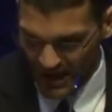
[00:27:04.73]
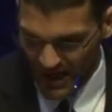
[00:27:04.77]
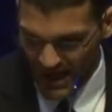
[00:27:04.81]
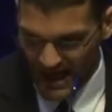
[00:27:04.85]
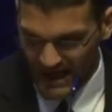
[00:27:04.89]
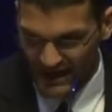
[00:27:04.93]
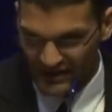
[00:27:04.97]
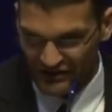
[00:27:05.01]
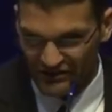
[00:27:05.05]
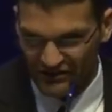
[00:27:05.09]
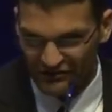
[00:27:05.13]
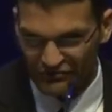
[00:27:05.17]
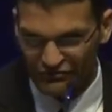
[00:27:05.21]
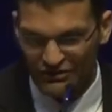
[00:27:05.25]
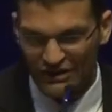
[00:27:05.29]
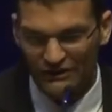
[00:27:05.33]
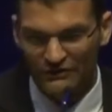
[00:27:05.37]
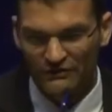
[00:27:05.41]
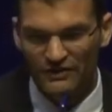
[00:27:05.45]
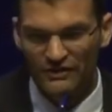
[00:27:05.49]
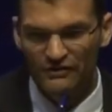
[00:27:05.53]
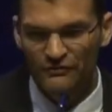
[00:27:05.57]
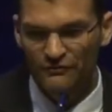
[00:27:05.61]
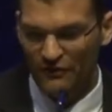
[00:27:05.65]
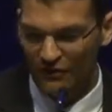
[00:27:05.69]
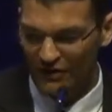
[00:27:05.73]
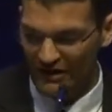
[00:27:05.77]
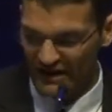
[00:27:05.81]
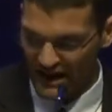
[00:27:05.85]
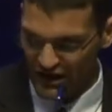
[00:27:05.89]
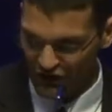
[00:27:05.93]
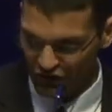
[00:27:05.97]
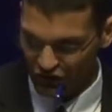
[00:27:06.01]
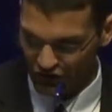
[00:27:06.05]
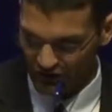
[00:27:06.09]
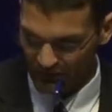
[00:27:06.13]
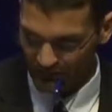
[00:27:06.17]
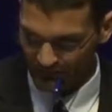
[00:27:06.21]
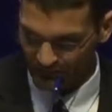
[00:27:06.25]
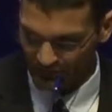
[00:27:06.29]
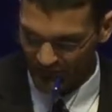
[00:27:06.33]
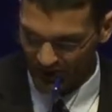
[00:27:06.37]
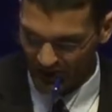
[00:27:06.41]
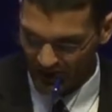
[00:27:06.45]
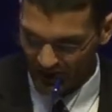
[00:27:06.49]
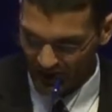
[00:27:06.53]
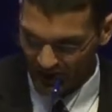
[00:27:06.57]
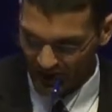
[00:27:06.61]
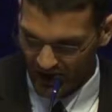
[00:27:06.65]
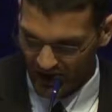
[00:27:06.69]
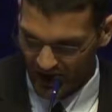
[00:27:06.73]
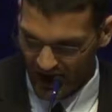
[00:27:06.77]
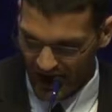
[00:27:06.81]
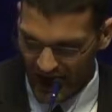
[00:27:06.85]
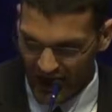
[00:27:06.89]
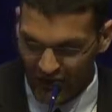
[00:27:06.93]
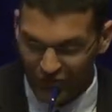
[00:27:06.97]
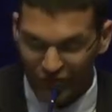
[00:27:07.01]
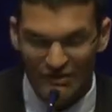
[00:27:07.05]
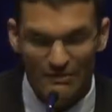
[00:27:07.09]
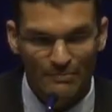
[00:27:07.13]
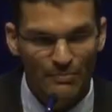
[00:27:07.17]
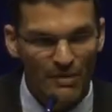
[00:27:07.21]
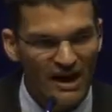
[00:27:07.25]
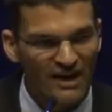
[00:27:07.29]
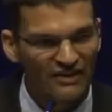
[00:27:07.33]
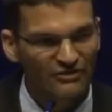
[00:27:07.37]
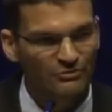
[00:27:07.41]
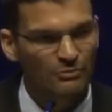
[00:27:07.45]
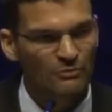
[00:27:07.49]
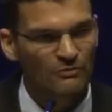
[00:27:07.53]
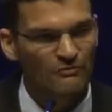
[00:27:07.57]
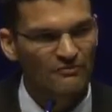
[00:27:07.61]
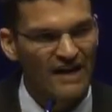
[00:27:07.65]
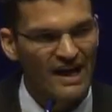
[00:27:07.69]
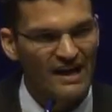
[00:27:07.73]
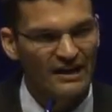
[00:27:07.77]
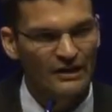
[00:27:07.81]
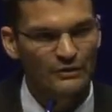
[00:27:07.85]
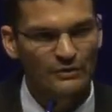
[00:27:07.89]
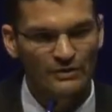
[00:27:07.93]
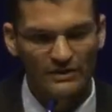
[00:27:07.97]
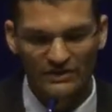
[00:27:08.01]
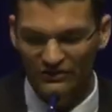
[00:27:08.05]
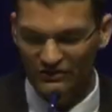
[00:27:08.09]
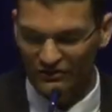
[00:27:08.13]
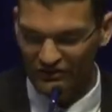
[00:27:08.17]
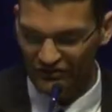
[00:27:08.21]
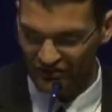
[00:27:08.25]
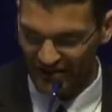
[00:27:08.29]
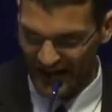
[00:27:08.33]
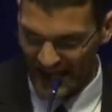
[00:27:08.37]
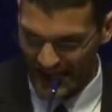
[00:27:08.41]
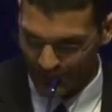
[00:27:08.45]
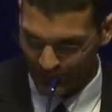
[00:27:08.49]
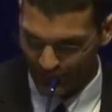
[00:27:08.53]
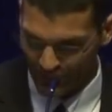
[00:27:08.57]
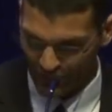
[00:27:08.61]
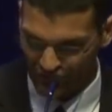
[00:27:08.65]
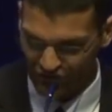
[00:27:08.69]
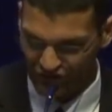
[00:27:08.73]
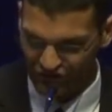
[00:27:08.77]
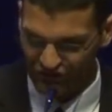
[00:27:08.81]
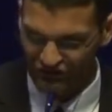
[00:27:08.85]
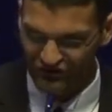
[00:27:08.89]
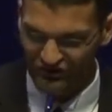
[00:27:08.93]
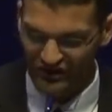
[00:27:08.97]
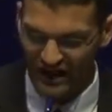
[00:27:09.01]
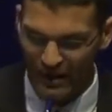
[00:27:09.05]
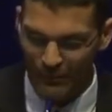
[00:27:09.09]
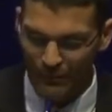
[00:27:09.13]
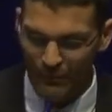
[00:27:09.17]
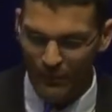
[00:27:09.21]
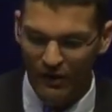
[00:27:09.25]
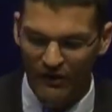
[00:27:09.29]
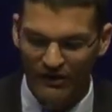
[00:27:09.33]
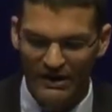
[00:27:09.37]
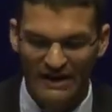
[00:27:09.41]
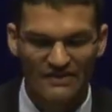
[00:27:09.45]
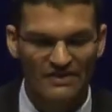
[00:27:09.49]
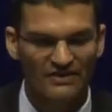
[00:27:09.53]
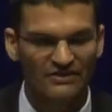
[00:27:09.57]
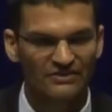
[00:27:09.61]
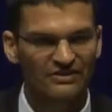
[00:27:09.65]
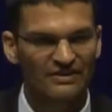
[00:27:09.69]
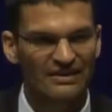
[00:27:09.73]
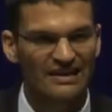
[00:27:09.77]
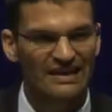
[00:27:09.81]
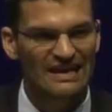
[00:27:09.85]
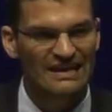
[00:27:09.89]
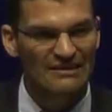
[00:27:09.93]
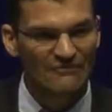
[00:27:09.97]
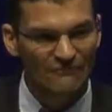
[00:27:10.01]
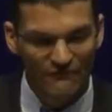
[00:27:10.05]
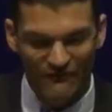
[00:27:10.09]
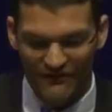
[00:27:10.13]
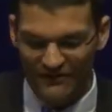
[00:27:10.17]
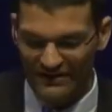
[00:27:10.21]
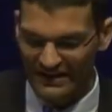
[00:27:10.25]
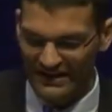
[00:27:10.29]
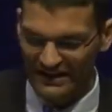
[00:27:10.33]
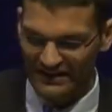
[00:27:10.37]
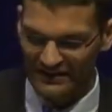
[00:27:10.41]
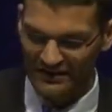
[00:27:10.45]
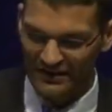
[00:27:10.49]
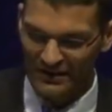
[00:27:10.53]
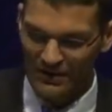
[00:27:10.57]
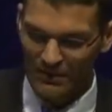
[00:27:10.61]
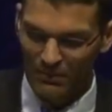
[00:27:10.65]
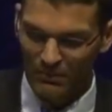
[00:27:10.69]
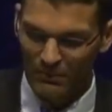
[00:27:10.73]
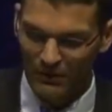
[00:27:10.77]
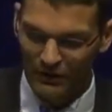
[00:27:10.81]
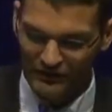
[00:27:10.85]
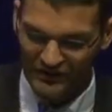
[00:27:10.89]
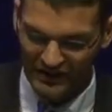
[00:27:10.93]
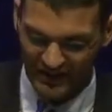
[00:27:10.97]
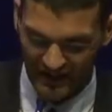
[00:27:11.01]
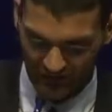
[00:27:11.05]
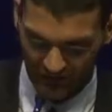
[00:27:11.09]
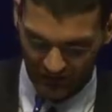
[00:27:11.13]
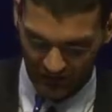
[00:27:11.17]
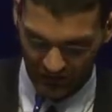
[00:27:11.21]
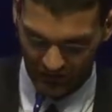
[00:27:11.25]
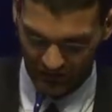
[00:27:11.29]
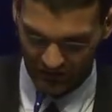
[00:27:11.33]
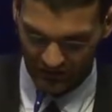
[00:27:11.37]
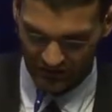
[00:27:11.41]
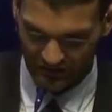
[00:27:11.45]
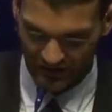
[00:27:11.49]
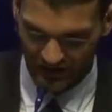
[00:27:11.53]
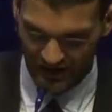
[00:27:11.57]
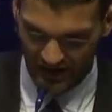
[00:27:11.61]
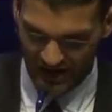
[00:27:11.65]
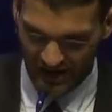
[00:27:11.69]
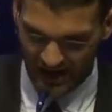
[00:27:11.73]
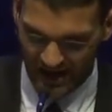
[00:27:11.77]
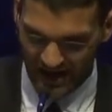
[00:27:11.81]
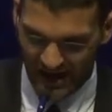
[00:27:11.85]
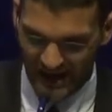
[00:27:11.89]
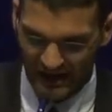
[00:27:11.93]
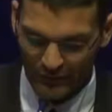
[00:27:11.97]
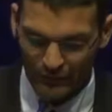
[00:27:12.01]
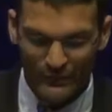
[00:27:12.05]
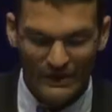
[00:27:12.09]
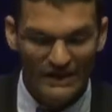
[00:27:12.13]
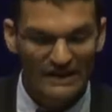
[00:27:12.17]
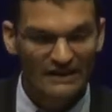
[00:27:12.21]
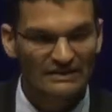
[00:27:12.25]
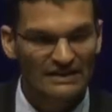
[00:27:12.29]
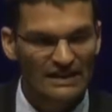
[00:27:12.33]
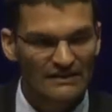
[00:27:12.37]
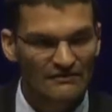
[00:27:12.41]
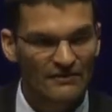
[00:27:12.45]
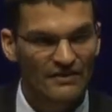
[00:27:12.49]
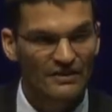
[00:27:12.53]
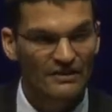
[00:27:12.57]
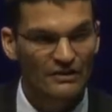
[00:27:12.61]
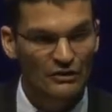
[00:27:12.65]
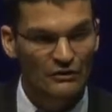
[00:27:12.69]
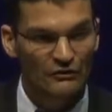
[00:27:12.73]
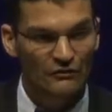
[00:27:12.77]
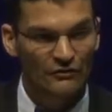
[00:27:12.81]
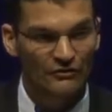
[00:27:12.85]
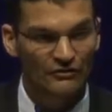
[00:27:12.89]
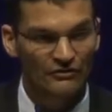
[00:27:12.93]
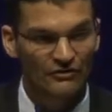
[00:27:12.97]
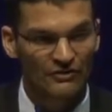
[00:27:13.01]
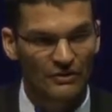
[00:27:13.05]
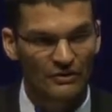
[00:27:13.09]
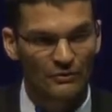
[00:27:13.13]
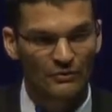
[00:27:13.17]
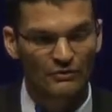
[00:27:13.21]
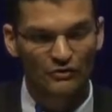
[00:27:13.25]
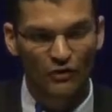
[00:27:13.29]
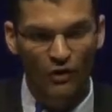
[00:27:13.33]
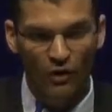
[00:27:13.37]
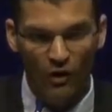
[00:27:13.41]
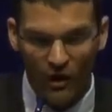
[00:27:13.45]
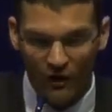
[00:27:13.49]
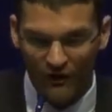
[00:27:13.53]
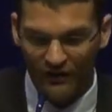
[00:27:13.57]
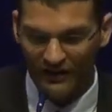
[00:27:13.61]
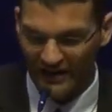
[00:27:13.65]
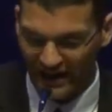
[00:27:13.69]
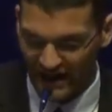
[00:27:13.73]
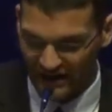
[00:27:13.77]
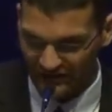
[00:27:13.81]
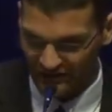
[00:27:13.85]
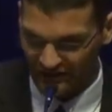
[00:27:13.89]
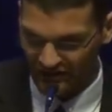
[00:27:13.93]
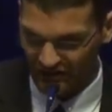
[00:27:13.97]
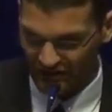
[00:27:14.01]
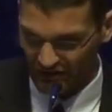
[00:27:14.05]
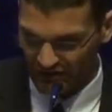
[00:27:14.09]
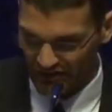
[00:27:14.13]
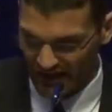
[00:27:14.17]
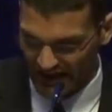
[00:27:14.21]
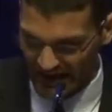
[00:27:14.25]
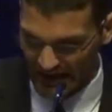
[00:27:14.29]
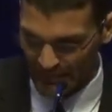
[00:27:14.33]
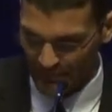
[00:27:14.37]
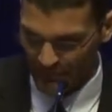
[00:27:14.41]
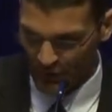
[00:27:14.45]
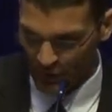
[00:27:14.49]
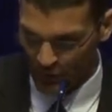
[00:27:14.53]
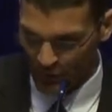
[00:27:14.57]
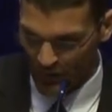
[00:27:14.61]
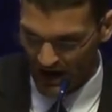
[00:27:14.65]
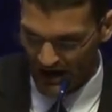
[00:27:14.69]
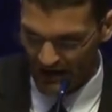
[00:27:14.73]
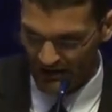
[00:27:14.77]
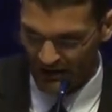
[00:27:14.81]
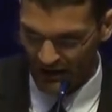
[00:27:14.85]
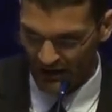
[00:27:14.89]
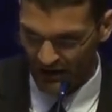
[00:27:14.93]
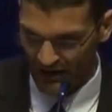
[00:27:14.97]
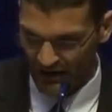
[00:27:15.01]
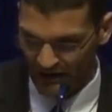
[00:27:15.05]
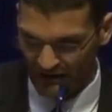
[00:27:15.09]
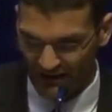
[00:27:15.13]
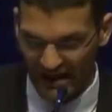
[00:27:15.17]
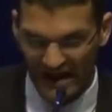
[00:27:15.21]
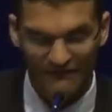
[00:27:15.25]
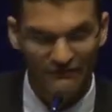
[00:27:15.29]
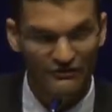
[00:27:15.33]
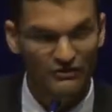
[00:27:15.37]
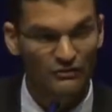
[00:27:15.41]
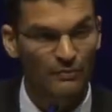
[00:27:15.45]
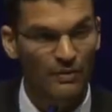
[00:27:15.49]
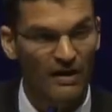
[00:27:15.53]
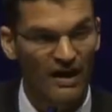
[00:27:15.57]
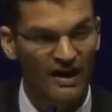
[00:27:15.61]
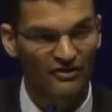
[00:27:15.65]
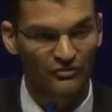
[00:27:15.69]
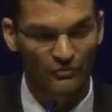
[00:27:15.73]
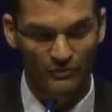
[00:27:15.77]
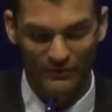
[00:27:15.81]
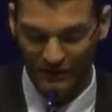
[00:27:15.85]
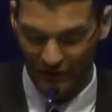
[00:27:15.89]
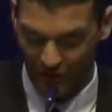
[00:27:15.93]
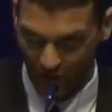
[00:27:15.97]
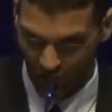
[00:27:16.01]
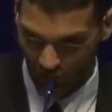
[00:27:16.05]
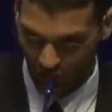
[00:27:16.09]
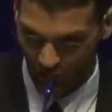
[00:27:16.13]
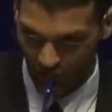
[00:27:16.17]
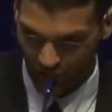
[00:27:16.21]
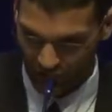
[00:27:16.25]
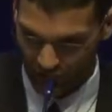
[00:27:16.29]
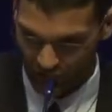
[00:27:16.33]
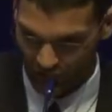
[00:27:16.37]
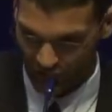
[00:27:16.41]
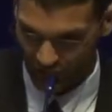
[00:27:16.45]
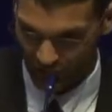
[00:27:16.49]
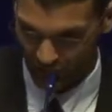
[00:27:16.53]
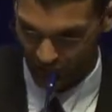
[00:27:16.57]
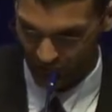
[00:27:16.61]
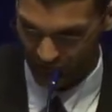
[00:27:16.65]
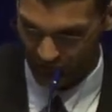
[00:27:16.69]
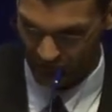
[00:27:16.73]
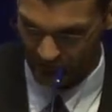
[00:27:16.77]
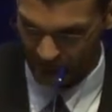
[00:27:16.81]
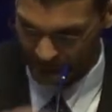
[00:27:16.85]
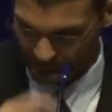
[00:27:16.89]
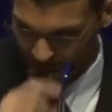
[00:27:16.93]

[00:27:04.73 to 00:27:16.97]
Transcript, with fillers: And as a result of this variation, uh, every possible value is sampled somewhere in this infinite multiverse. And we live in the universe in which all the constants line up in a way that life is possible in our universe.